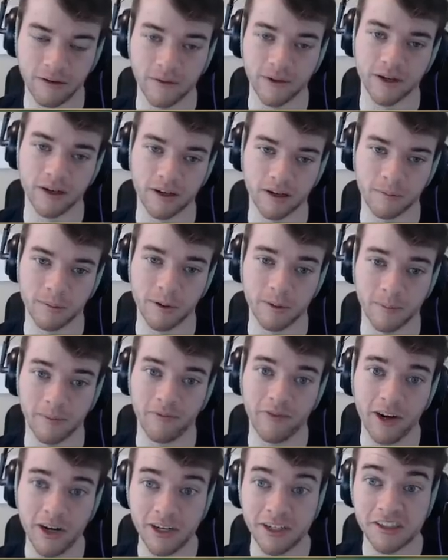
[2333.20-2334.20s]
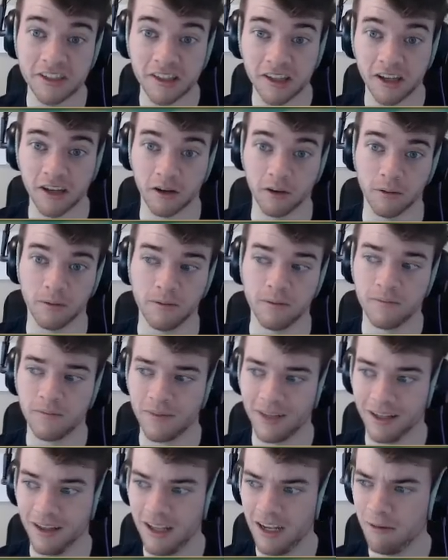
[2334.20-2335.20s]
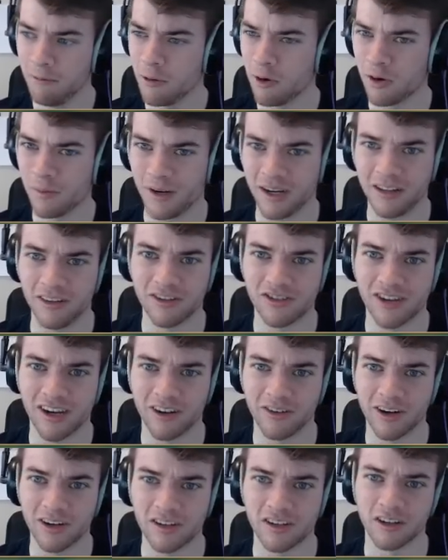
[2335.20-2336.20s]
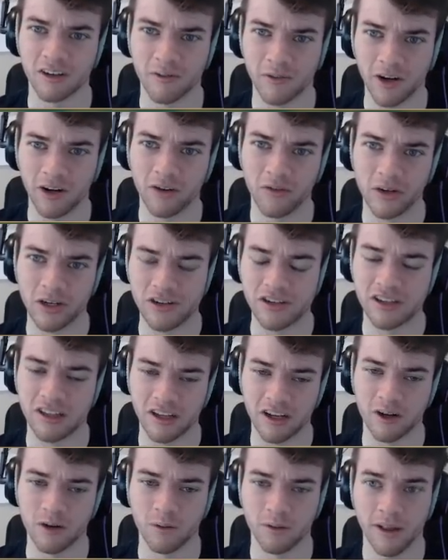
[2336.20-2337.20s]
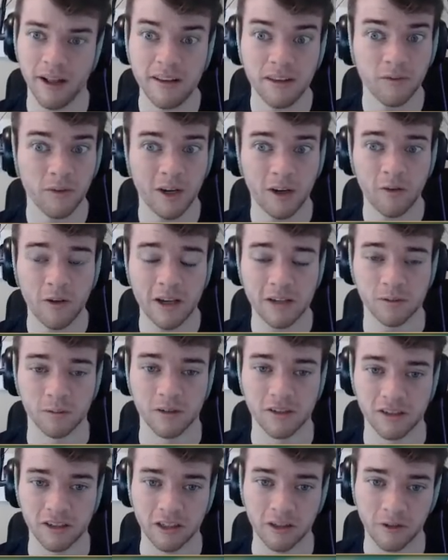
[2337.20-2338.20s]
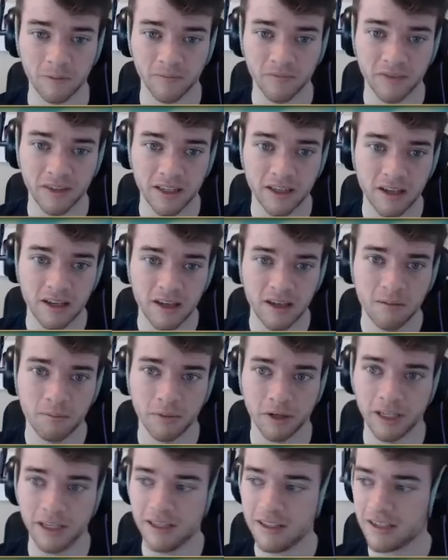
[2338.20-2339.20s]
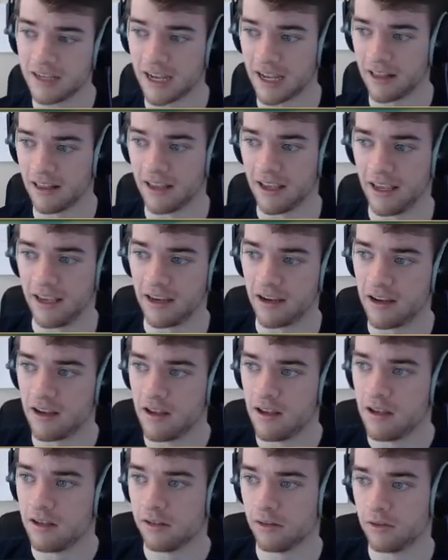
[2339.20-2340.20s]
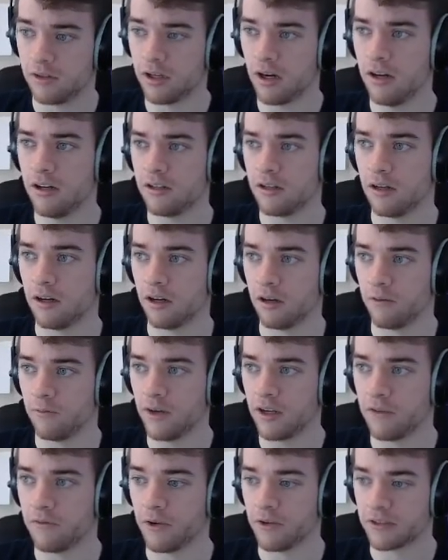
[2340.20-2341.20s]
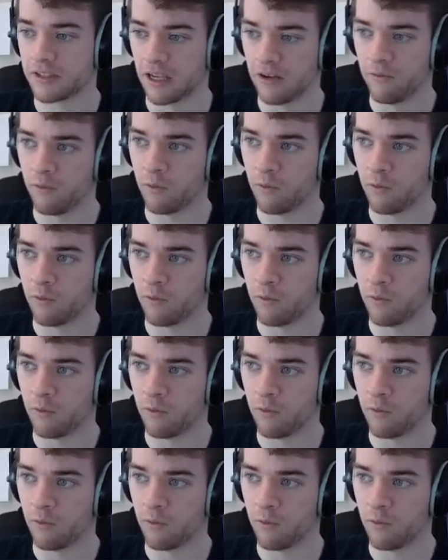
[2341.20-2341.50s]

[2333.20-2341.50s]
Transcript: very good Pokemon. Very slow. A lot of Pokemon in this generation are very, very slow. Lots of very fast ones, too. But he's got, like... So Charge... Or vikavolt has got